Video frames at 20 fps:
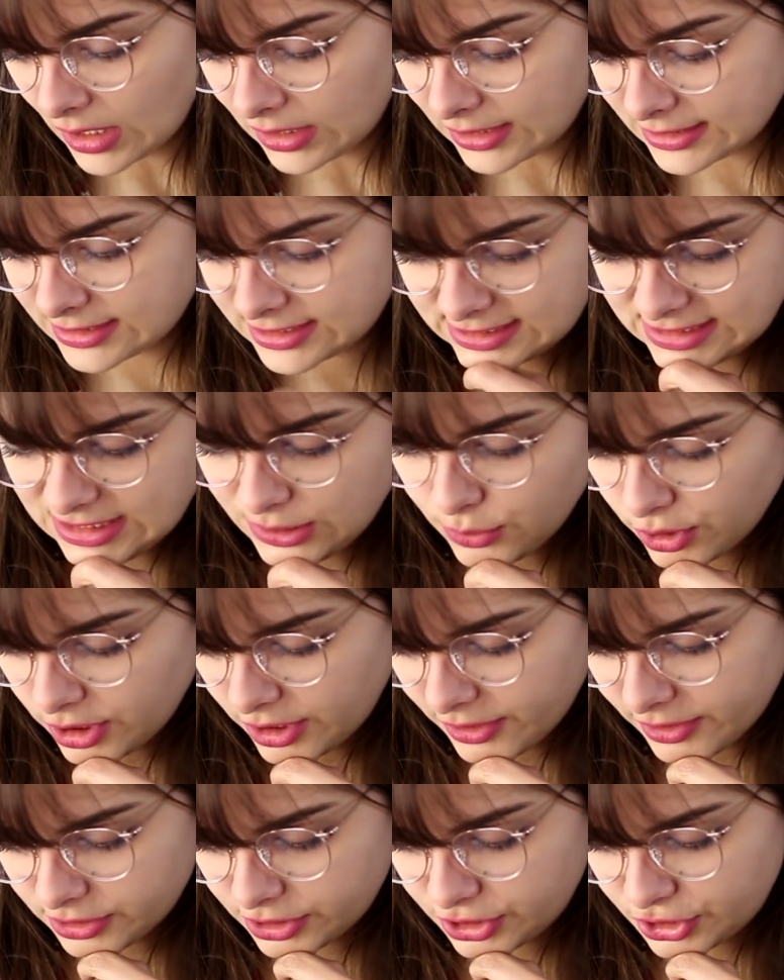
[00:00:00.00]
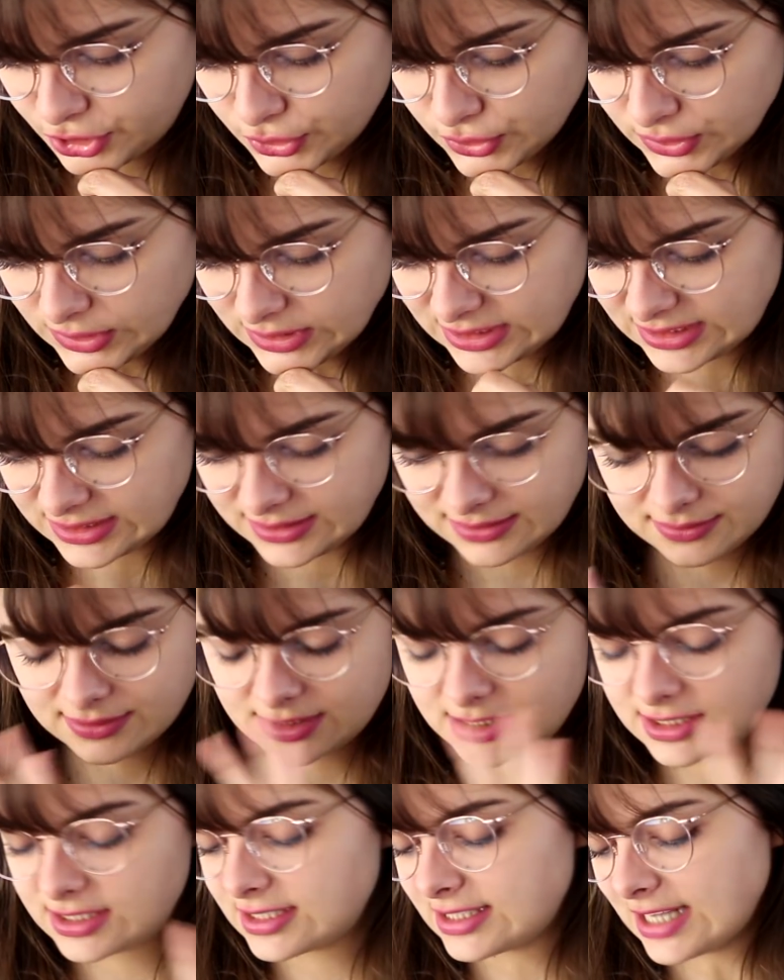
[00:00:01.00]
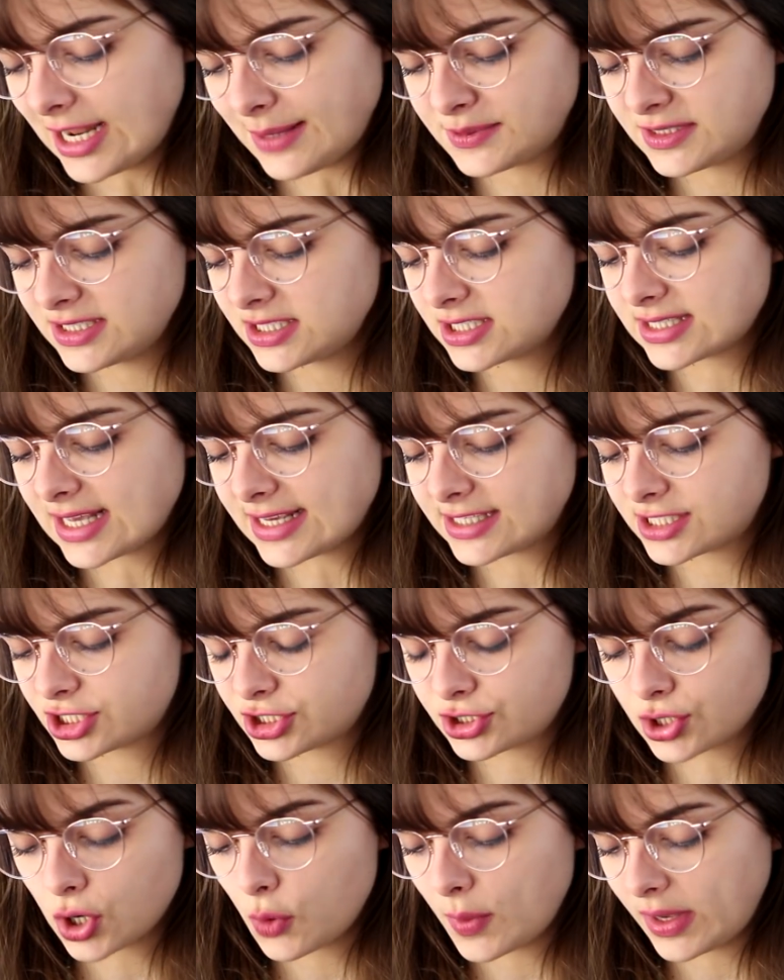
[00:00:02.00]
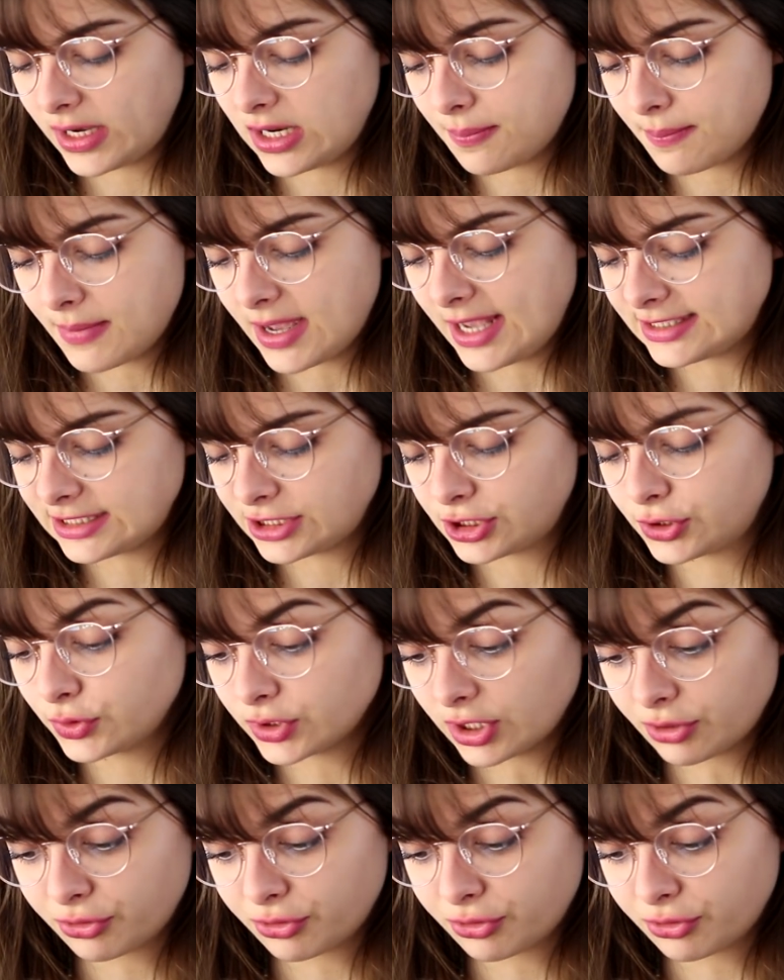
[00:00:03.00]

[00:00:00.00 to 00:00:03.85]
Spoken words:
And let's see what other tools. Snapseed just has so many amazing tools.